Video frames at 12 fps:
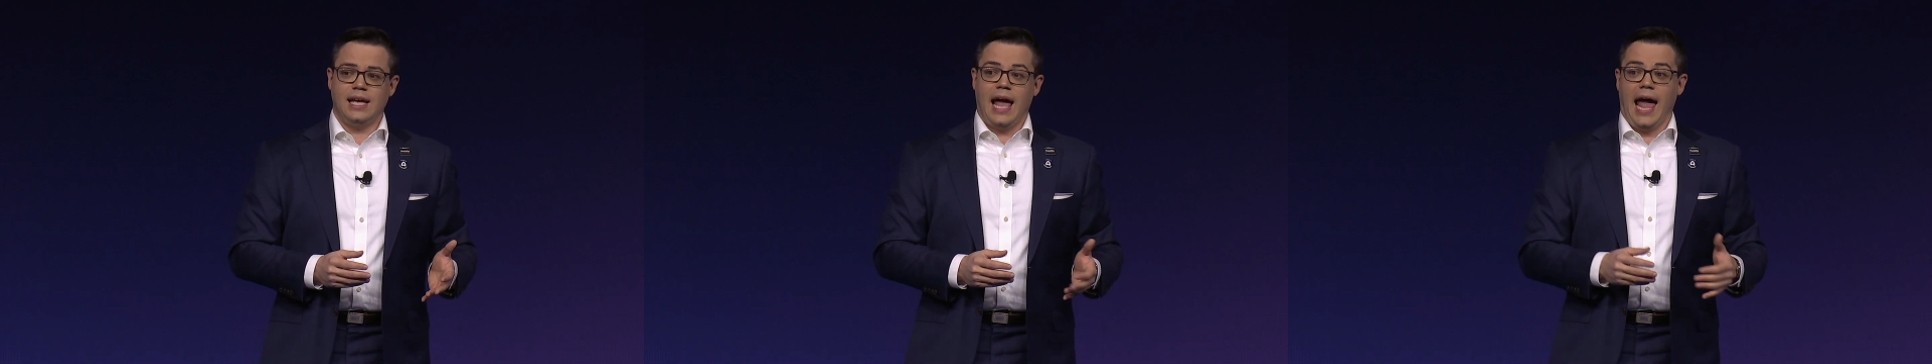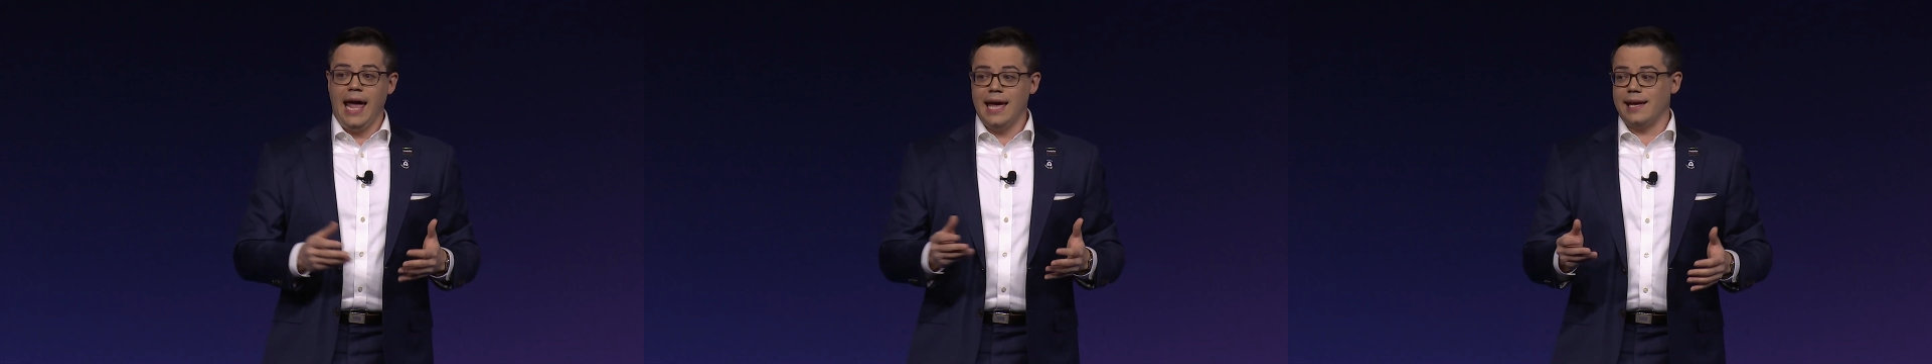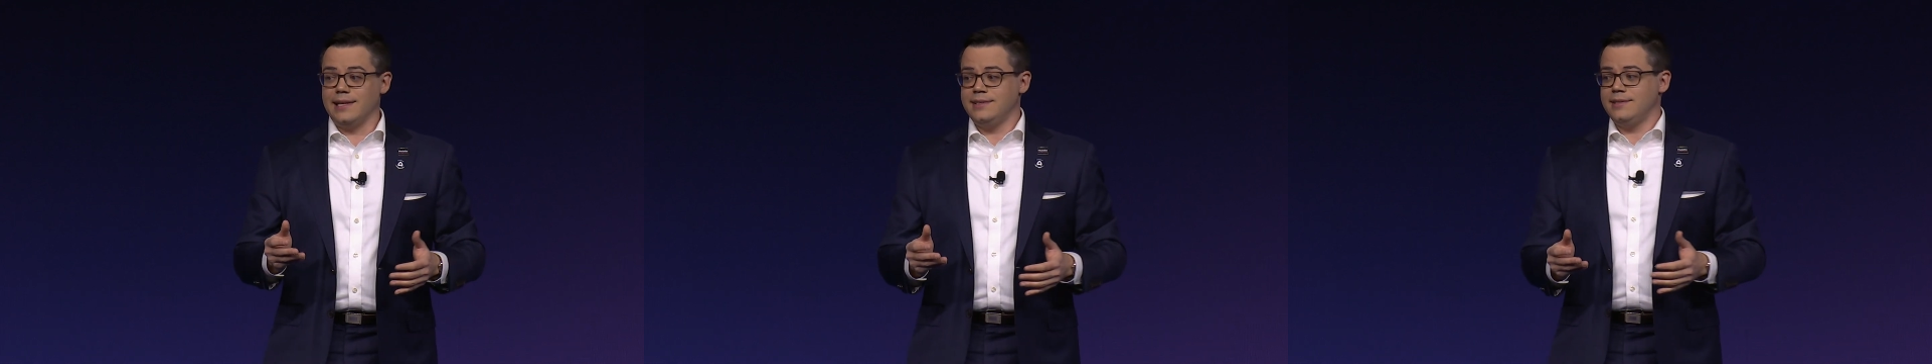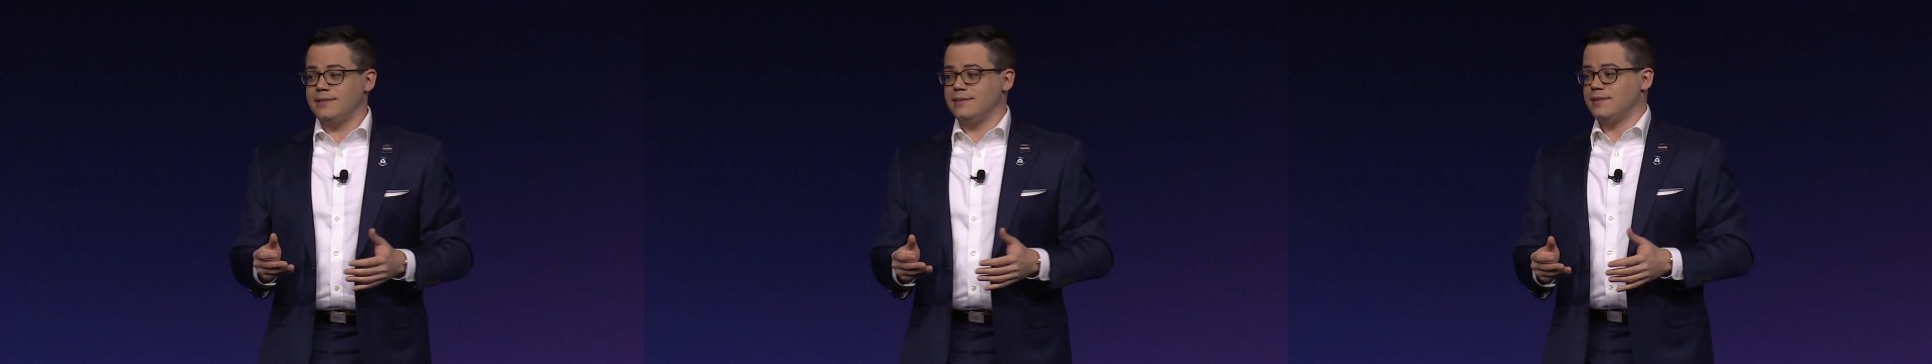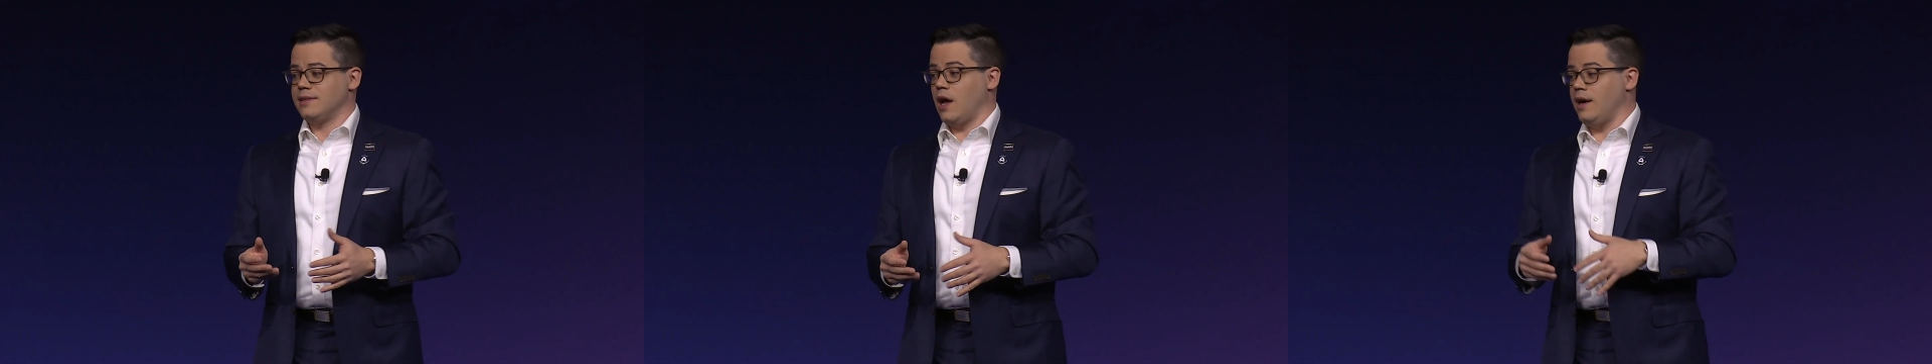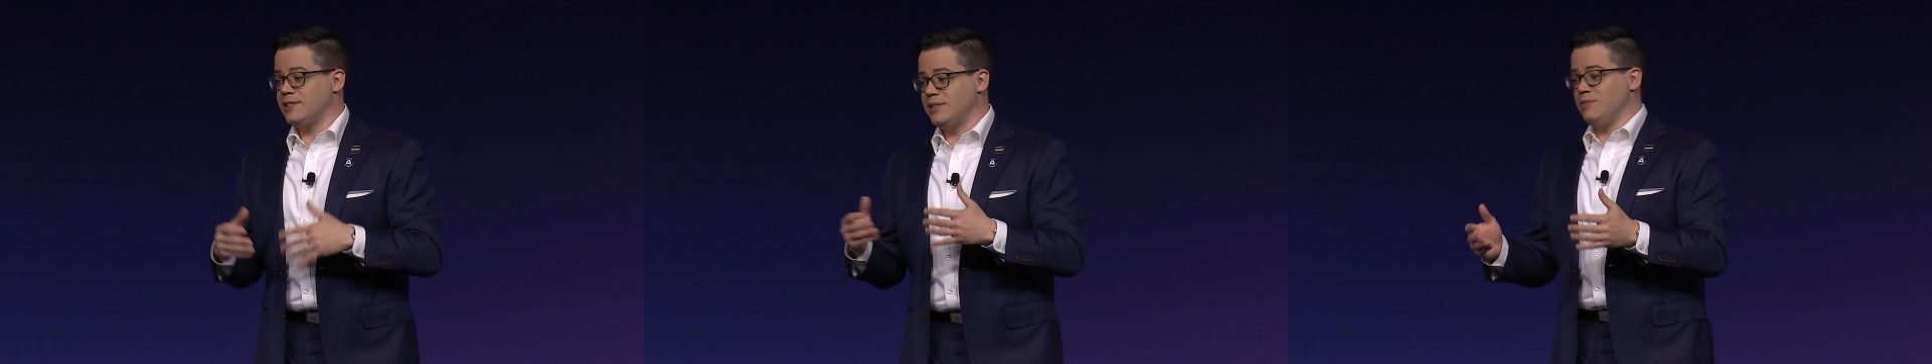And
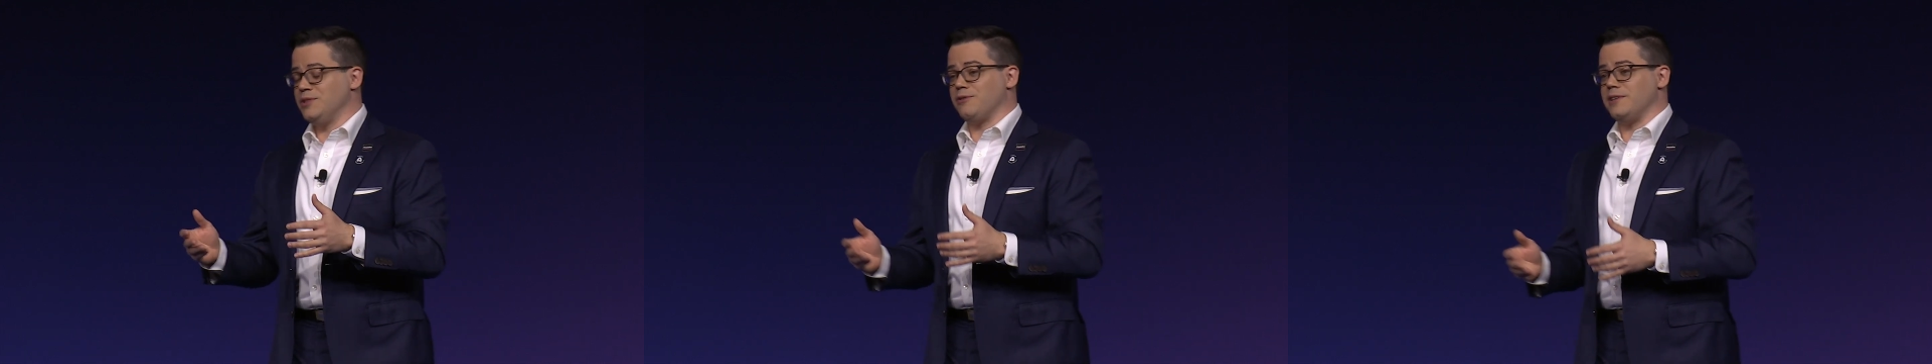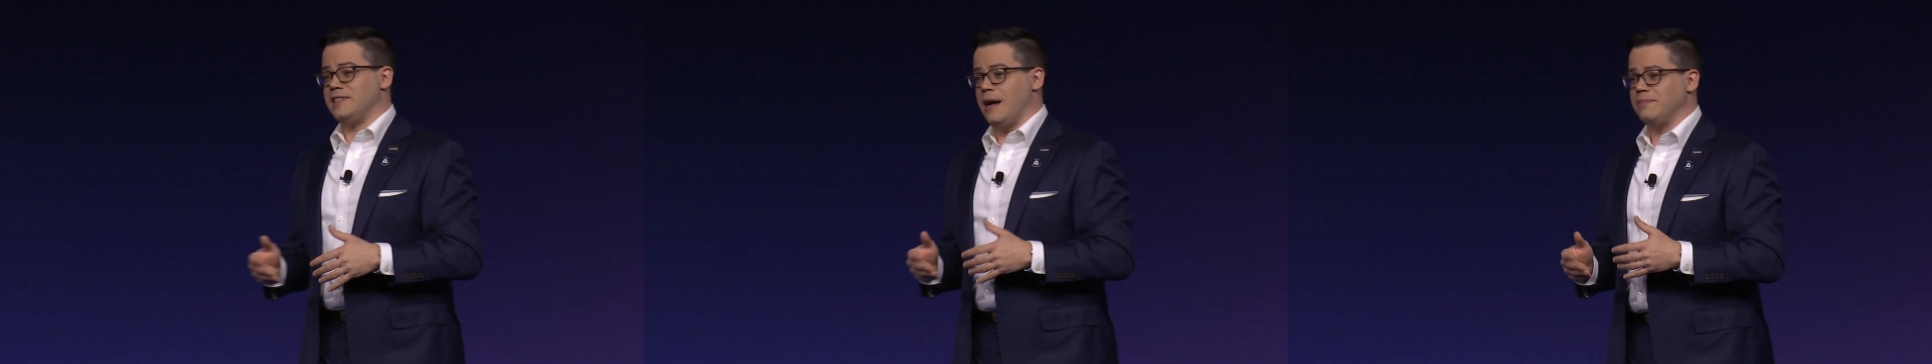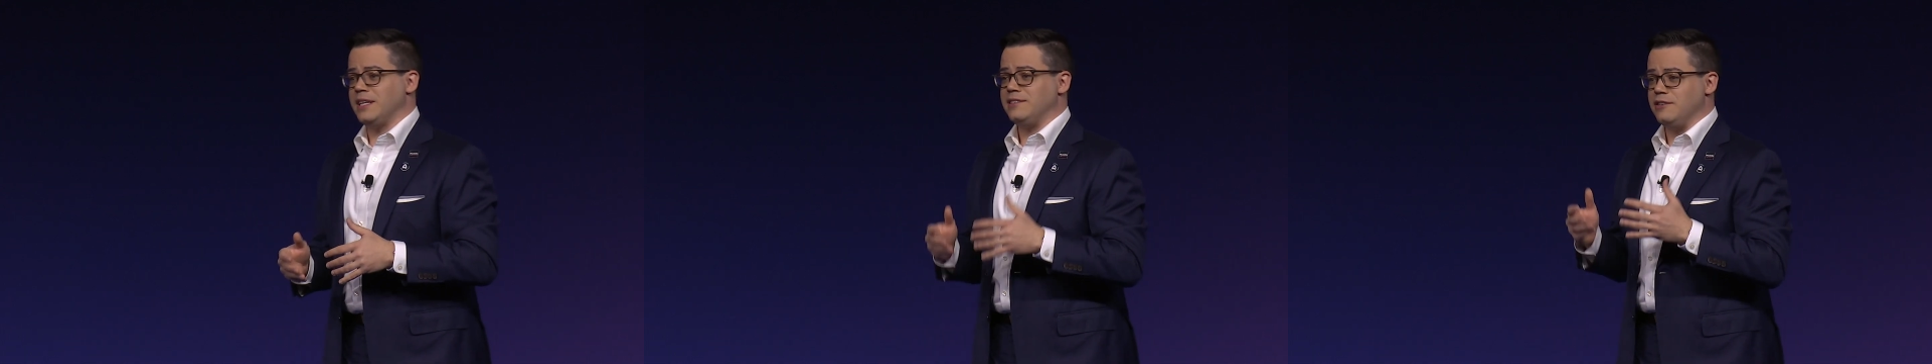customers are attempting to